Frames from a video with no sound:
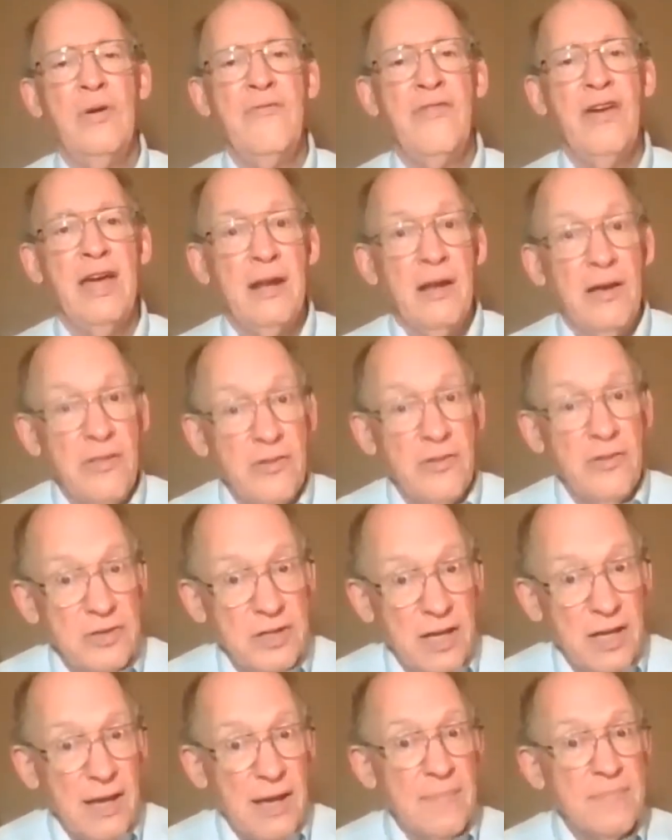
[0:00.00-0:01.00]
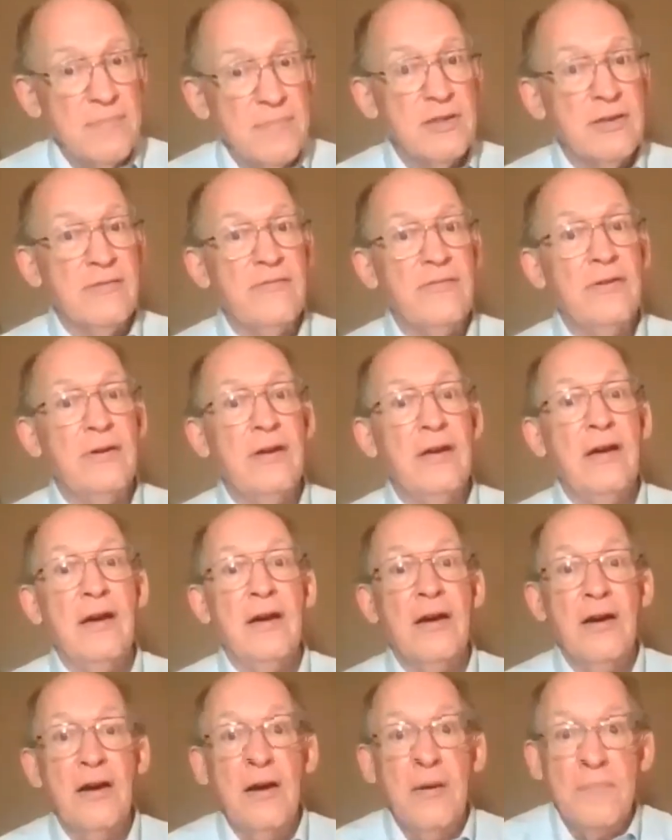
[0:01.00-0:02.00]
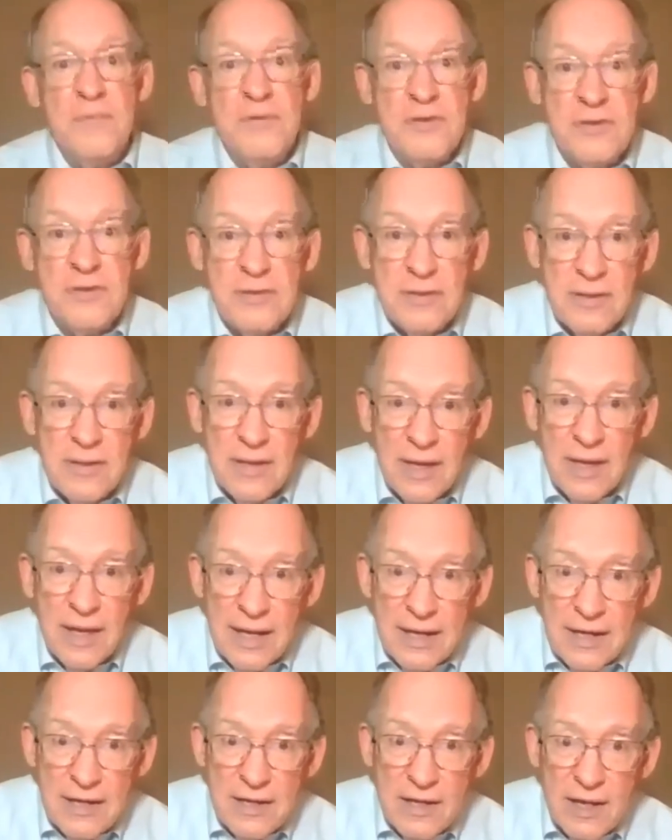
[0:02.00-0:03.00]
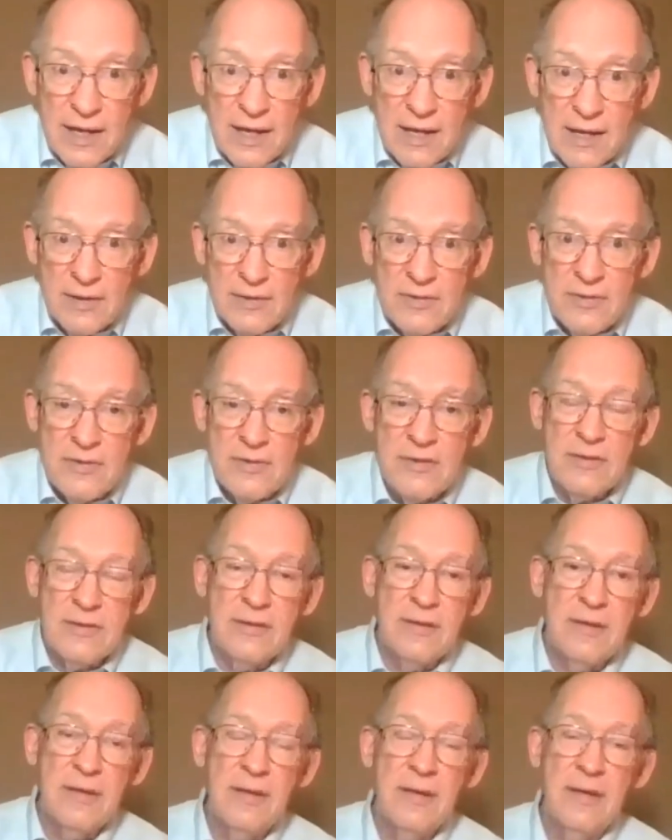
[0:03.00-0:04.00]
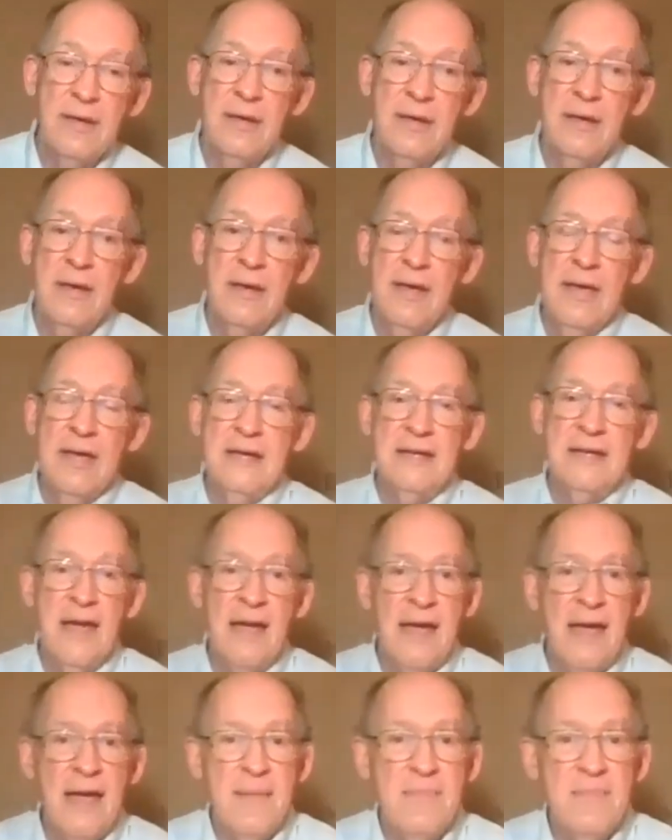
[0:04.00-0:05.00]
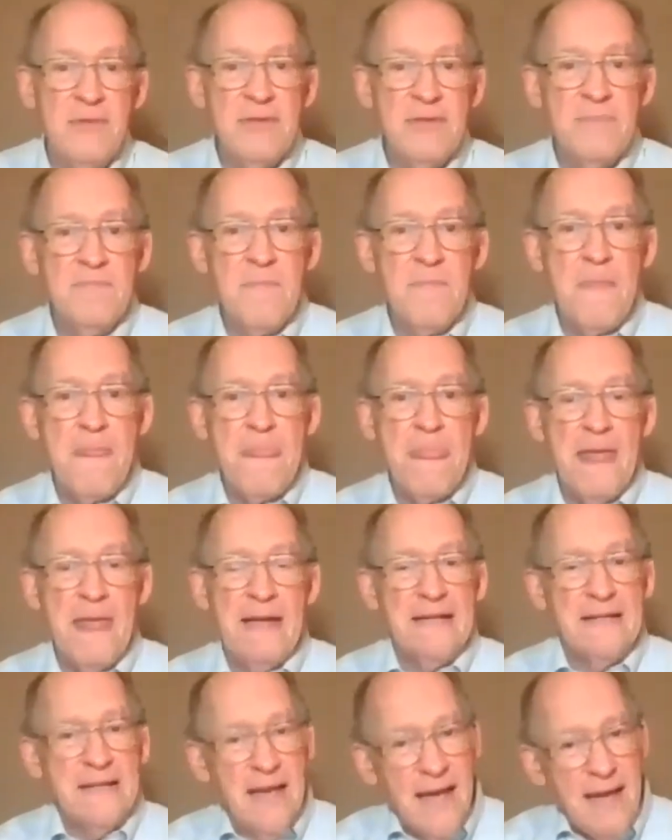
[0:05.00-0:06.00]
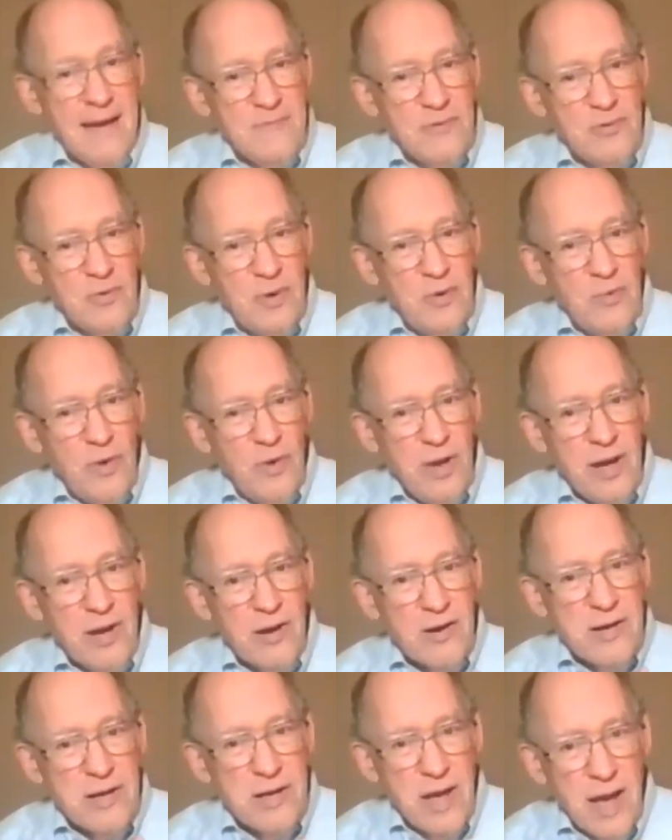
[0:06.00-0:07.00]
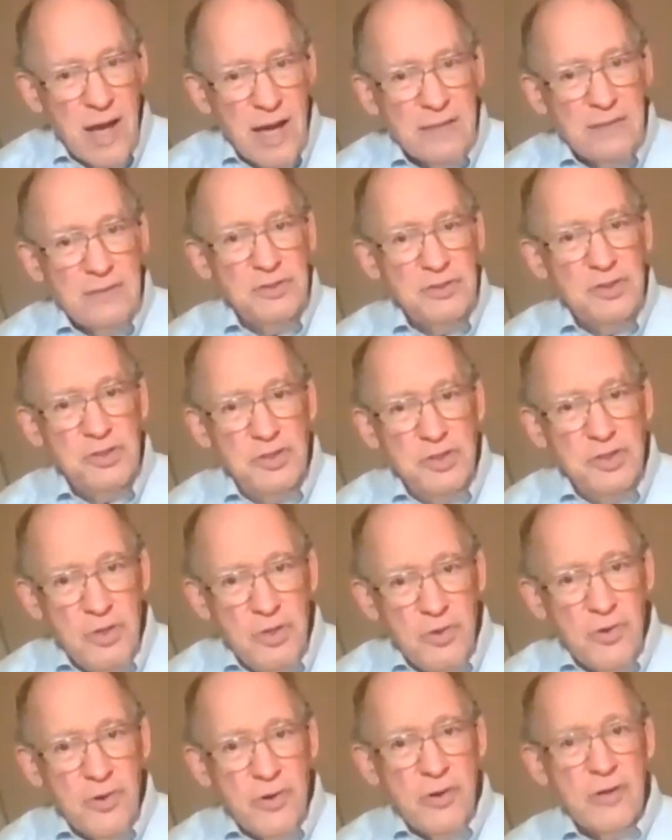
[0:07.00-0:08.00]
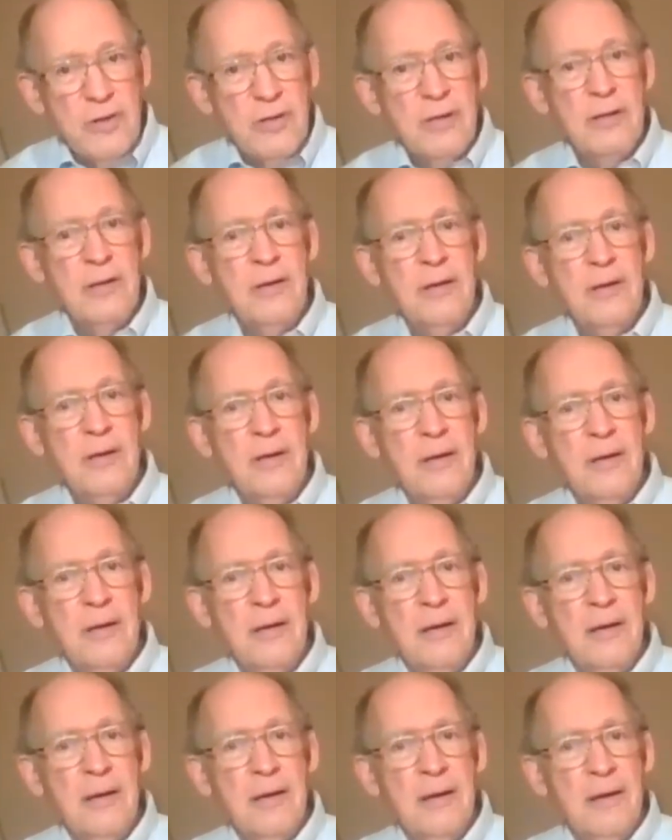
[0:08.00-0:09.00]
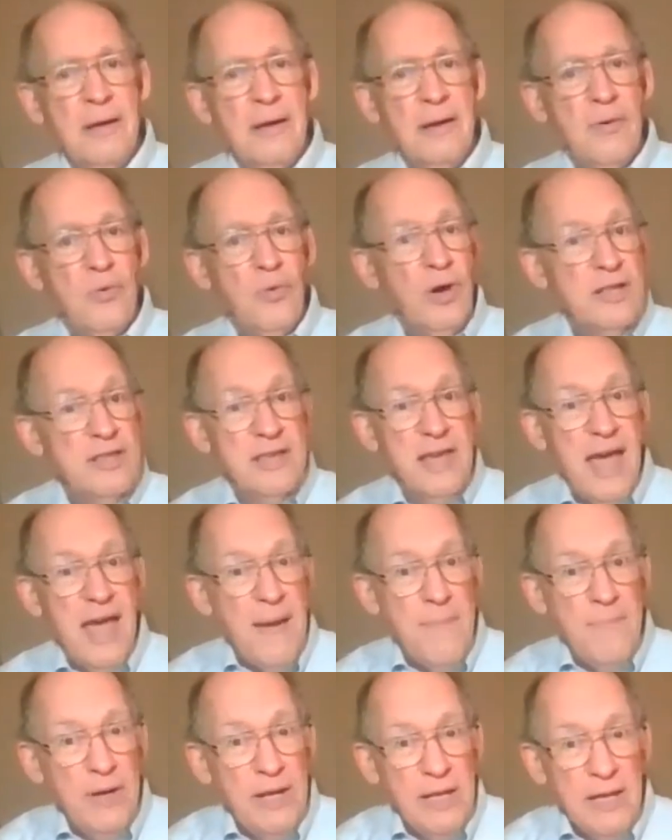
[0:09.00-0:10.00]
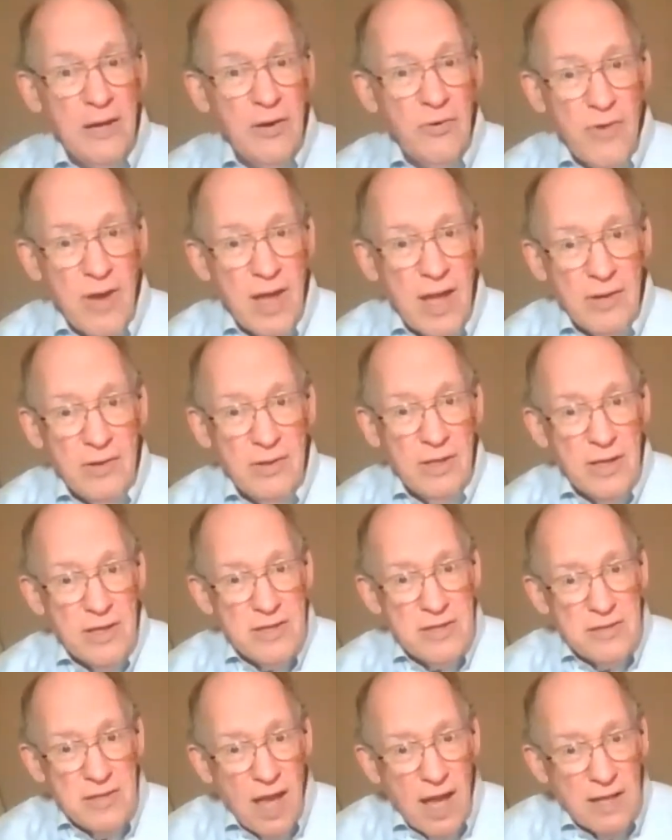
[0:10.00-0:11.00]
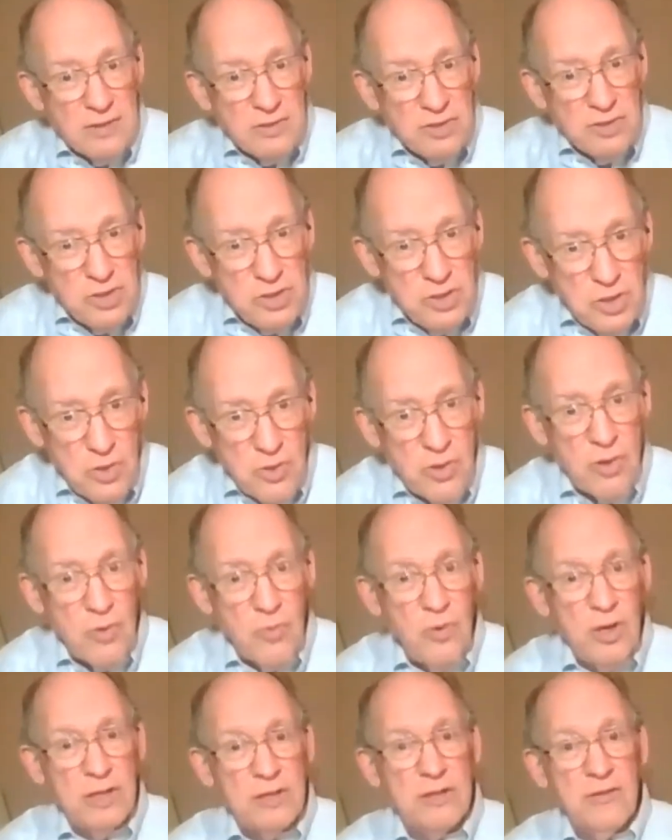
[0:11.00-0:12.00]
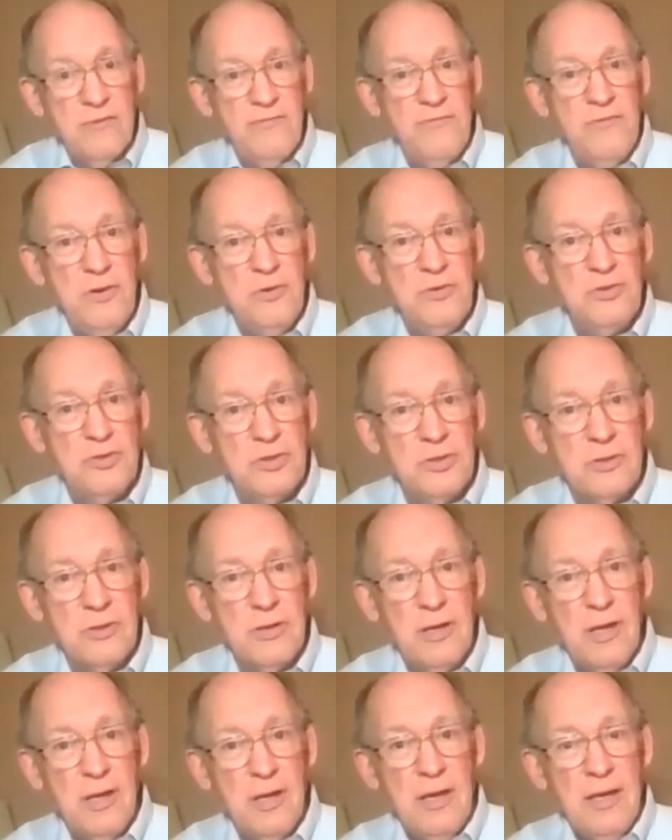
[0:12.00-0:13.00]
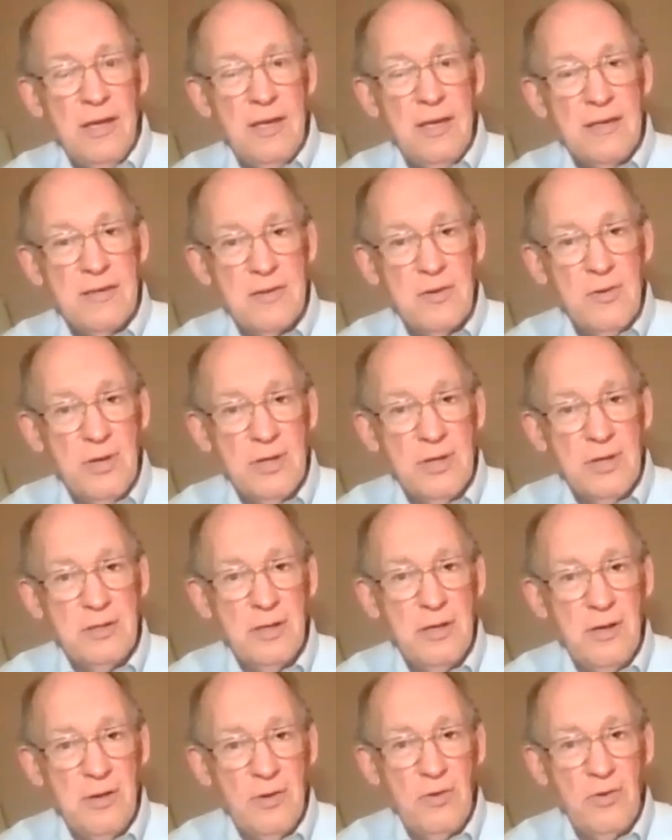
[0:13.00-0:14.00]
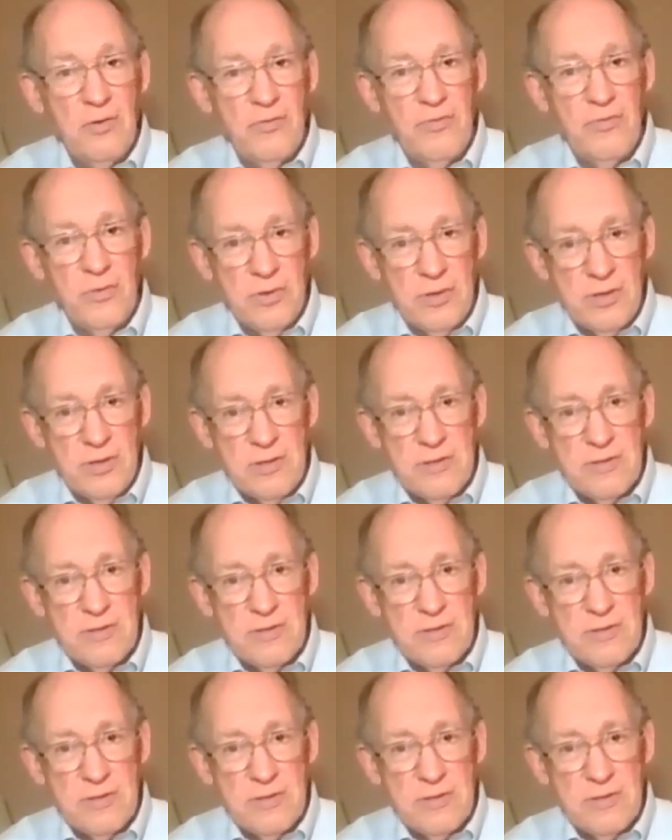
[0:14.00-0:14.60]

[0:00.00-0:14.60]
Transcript: We've had other times of ups and downs. Times times when we are not sure what's happening around us, not sure what the future is going to hold for